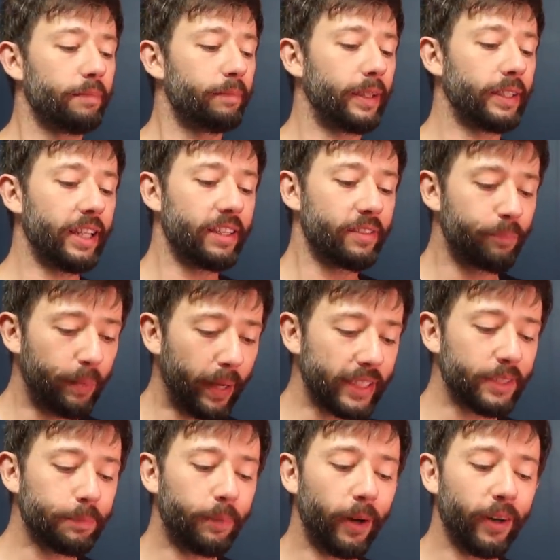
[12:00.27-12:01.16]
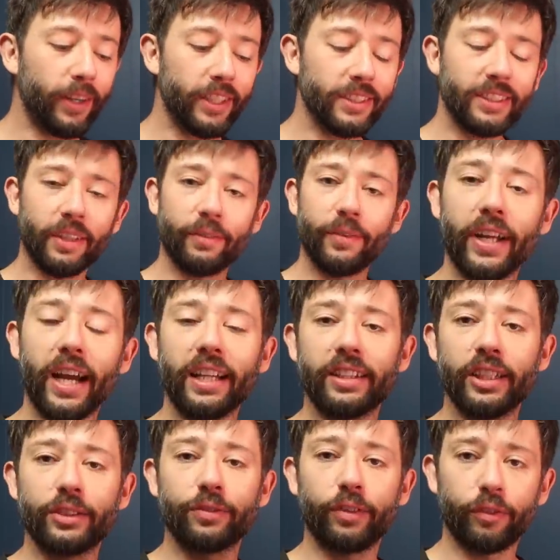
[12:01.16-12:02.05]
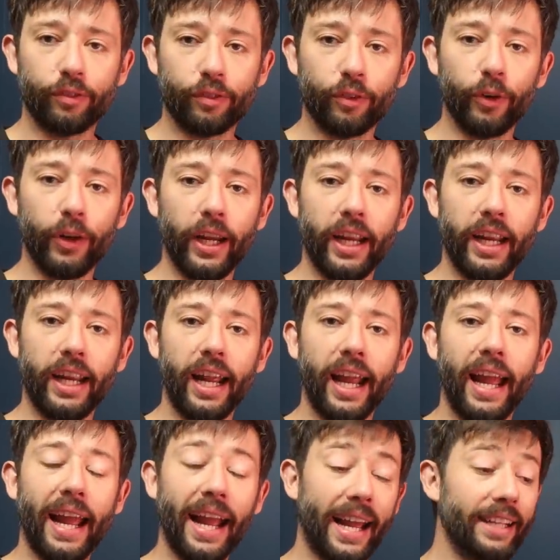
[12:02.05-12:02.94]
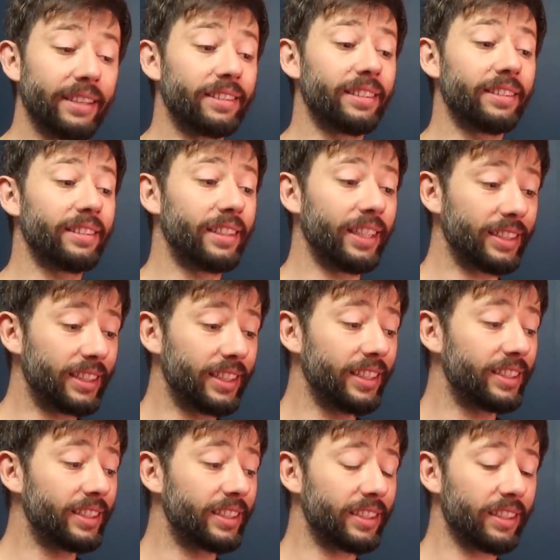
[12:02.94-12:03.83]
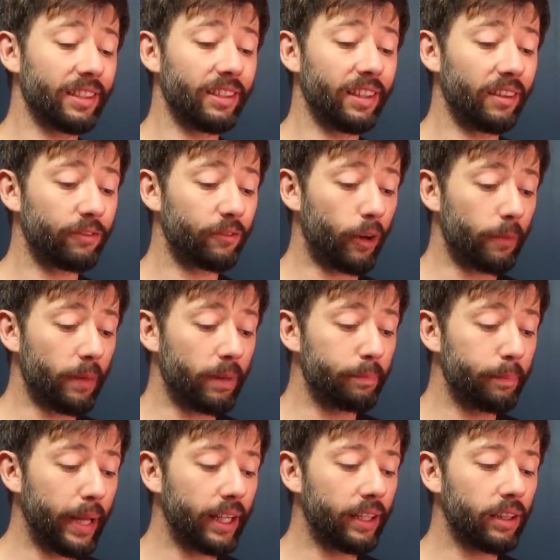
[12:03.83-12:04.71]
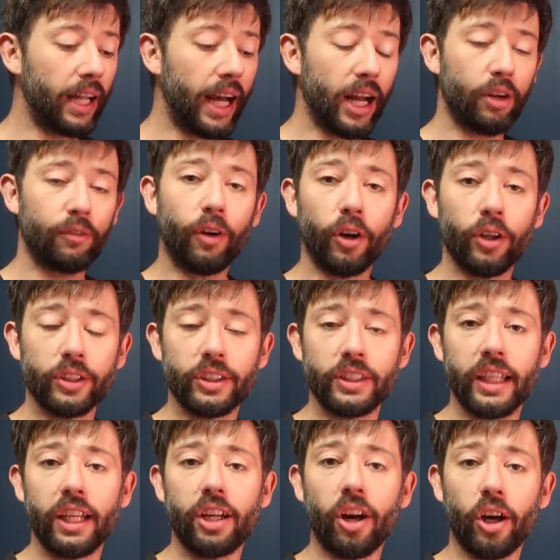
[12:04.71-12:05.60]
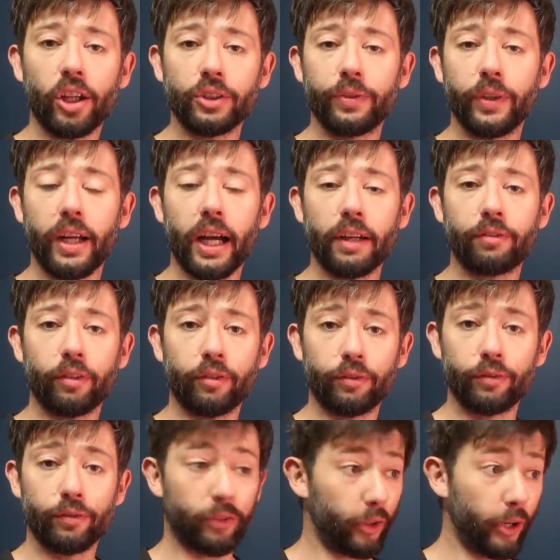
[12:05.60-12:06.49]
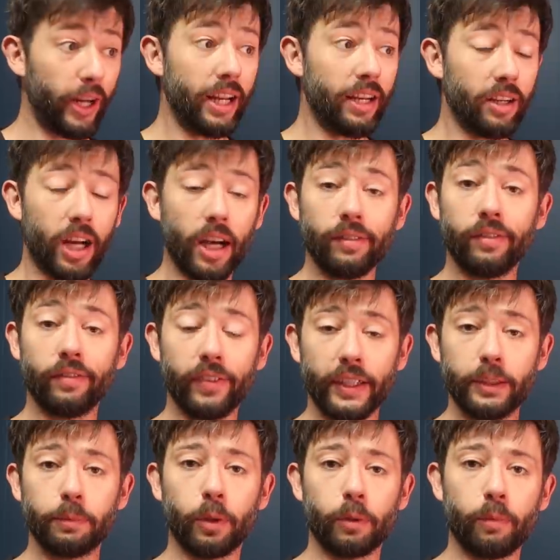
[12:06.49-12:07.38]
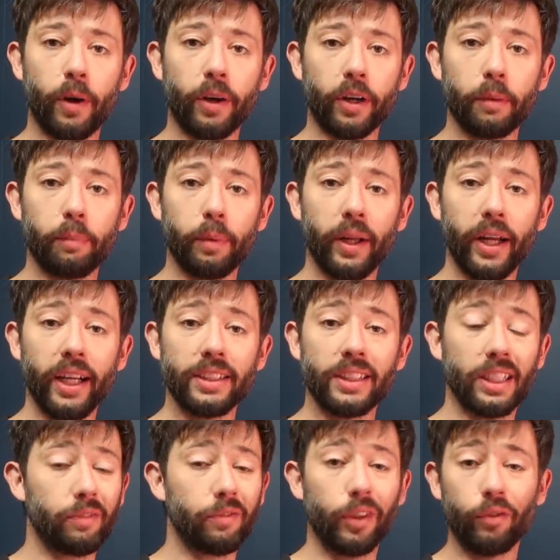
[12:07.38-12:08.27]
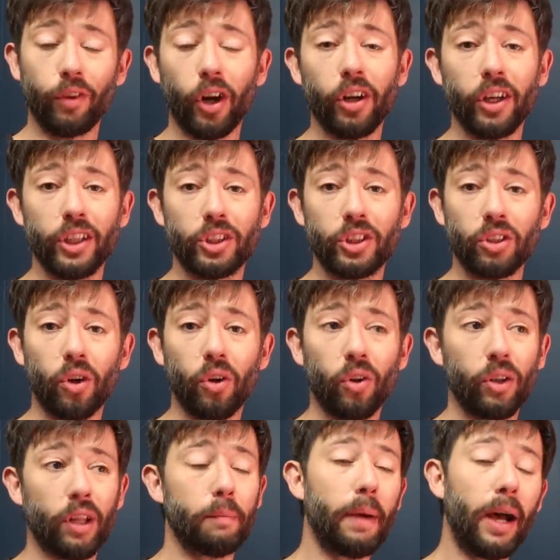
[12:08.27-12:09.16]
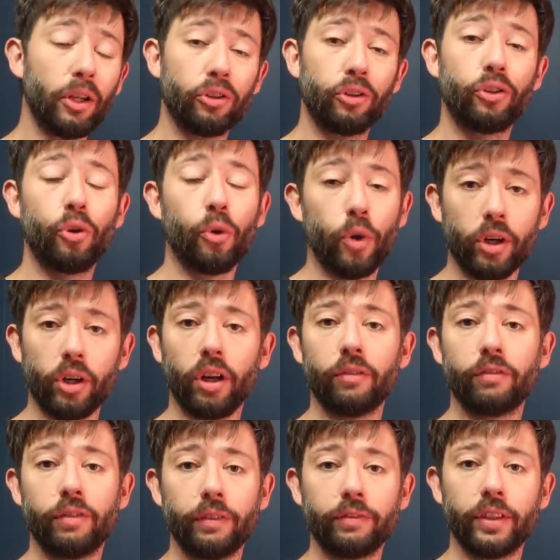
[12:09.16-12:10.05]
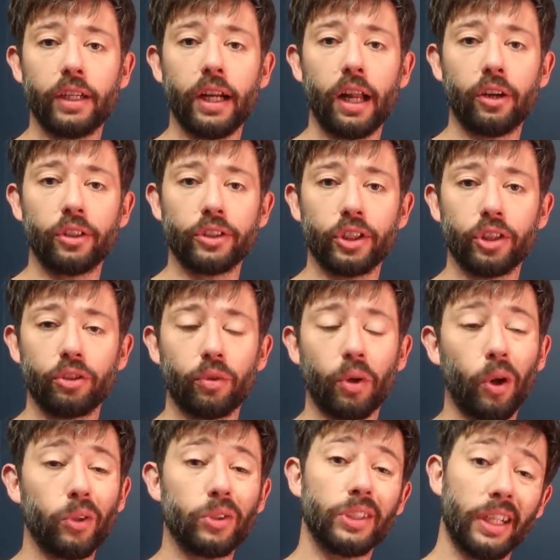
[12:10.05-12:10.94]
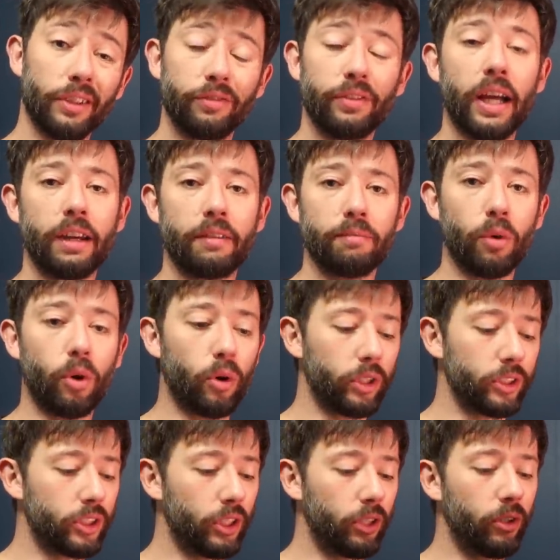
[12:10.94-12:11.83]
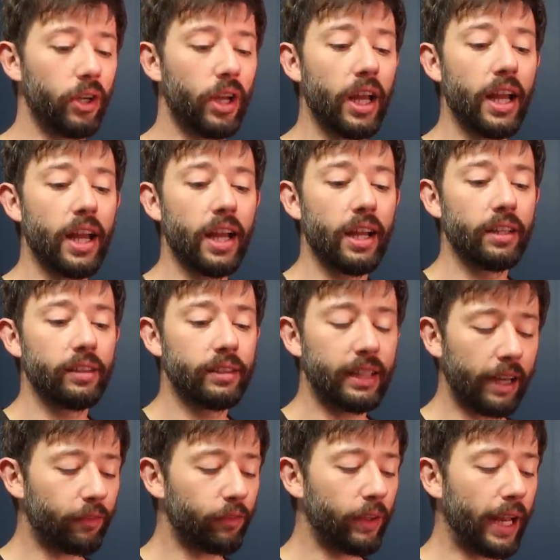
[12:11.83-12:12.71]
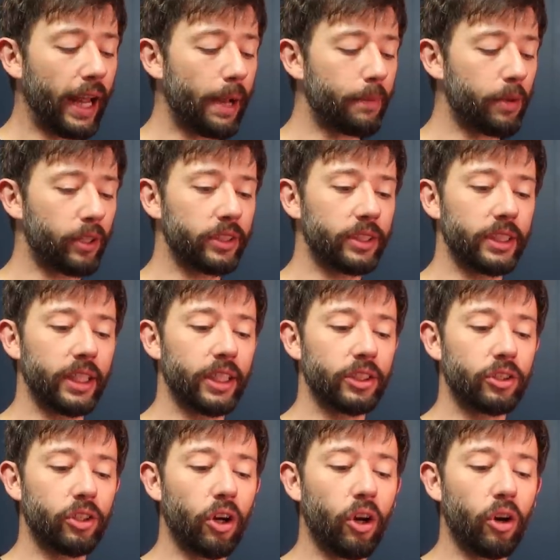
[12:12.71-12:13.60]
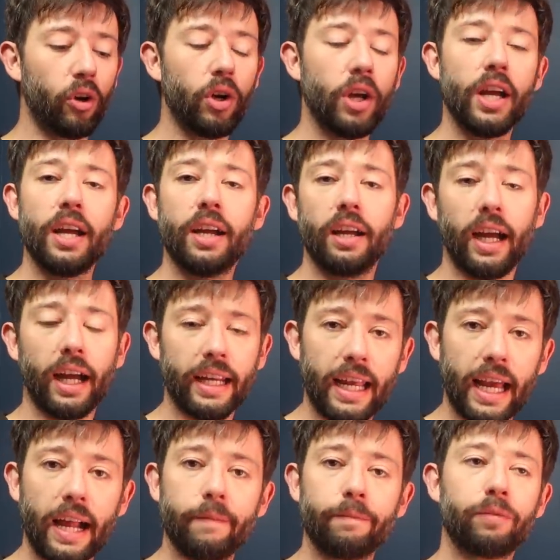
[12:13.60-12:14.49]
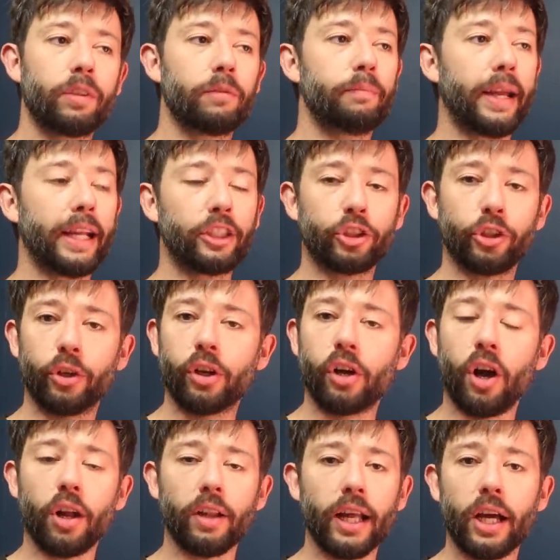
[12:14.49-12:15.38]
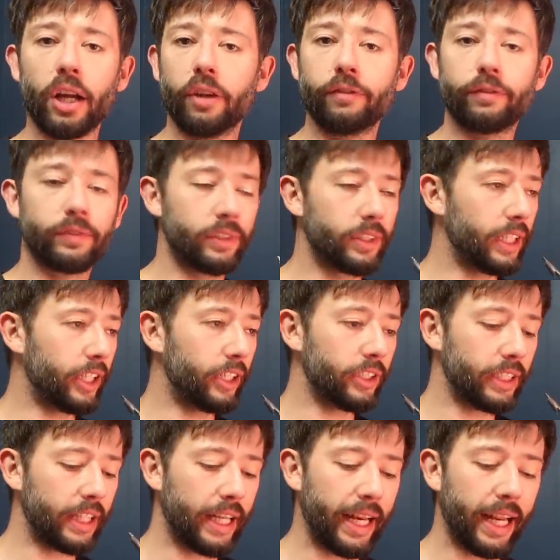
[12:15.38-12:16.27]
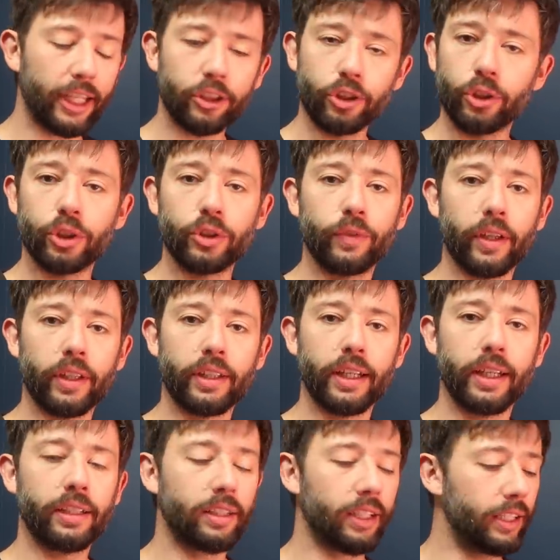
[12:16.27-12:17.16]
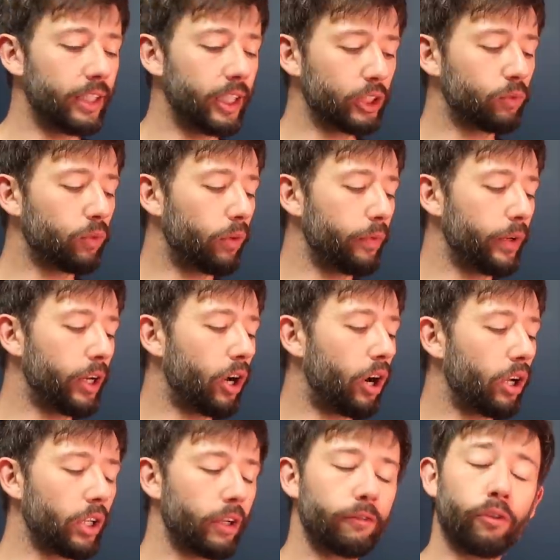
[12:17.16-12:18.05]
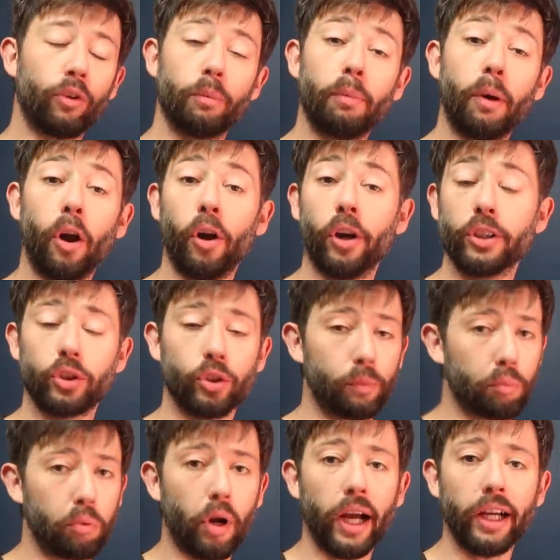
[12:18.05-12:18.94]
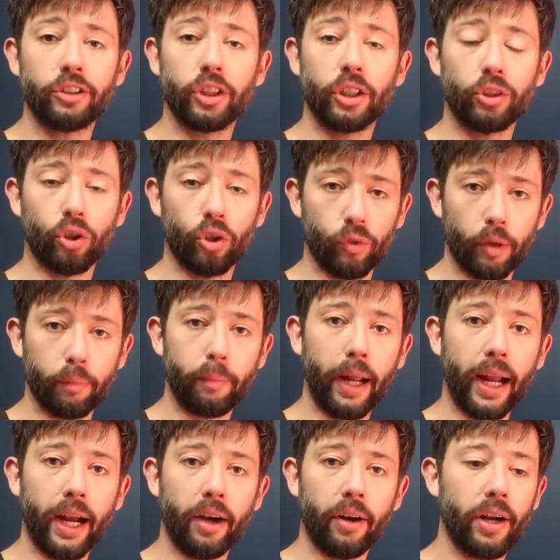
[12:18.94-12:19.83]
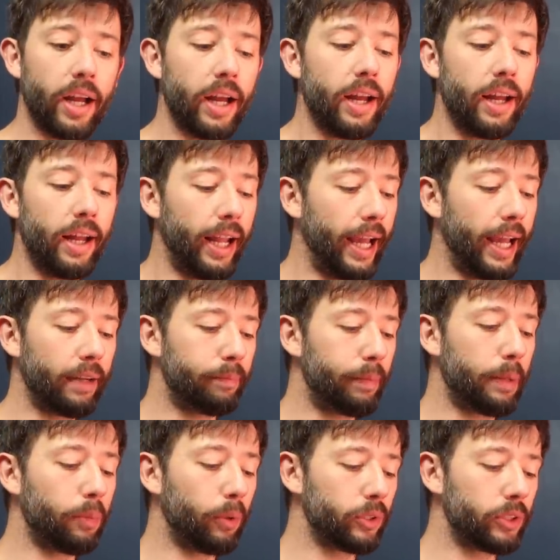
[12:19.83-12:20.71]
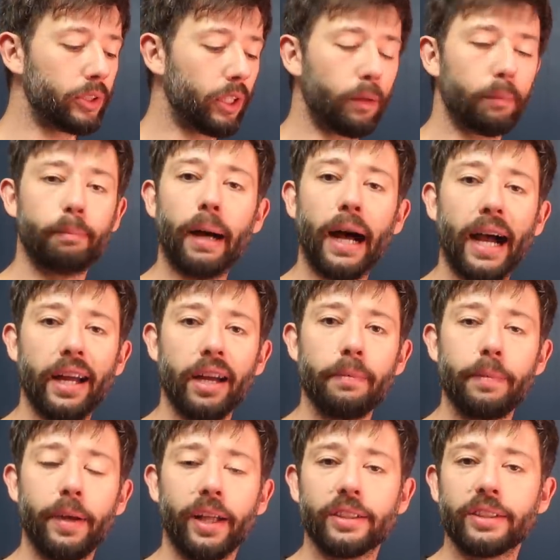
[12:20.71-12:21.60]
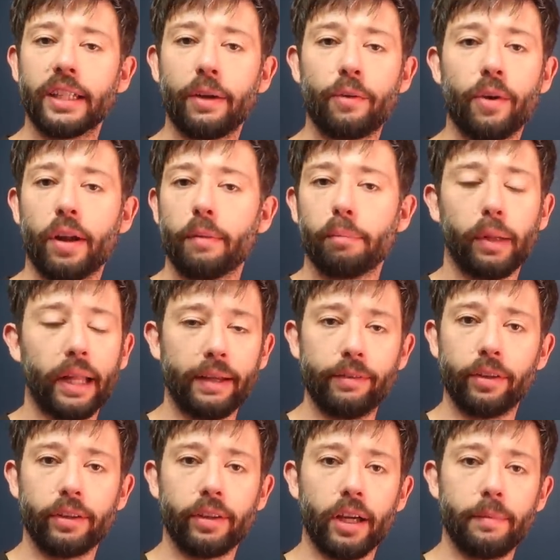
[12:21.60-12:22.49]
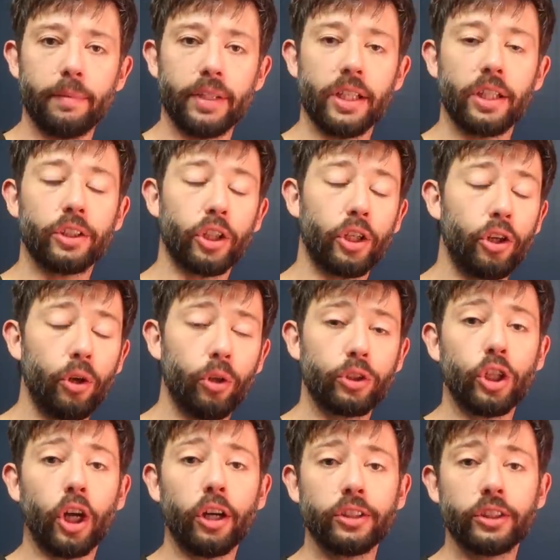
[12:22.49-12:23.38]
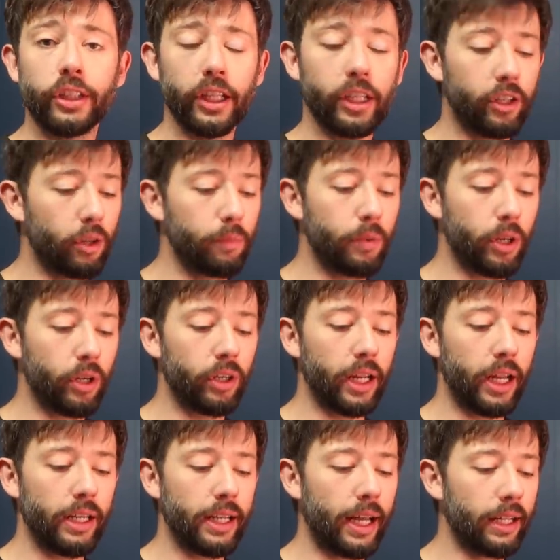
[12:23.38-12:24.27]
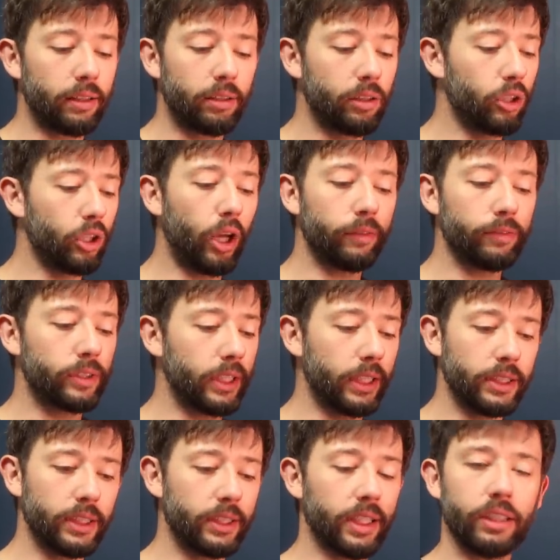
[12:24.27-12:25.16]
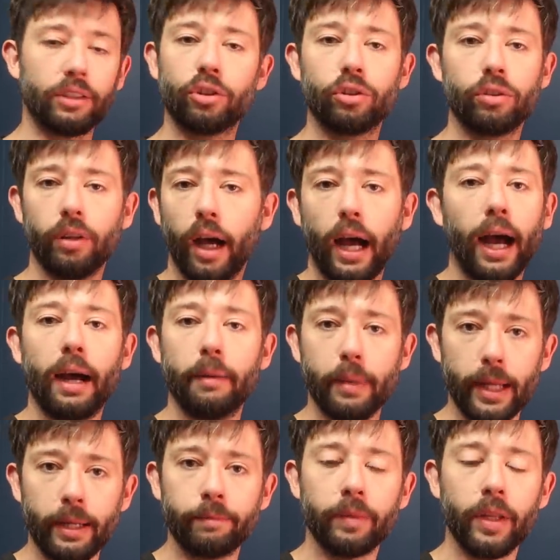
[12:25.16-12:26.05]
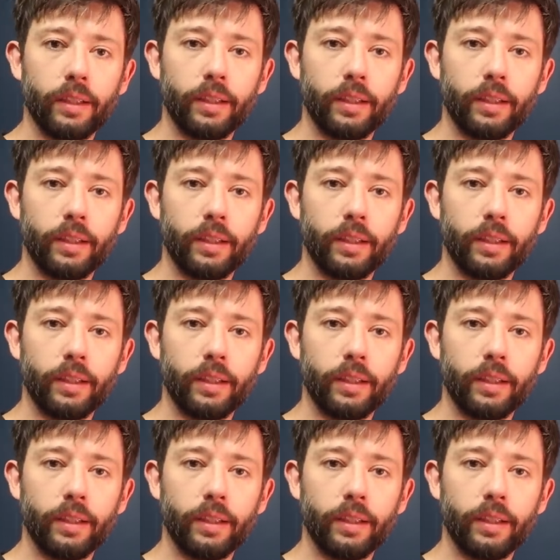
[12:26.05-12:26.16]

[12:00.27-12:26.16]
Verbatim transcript: But the best part is got this for free and this is from a big lot of RC cars we got for free off of Facebook Marketplace and we've already sold about $250 in gross if not more. So definitely happy to see this go. Again, make sure you call out if there's any issues with it. And this one, we called it for parts or project or repair, and people still buy in because they want to play with them. And there's a huge RC community that loves this as a hobby.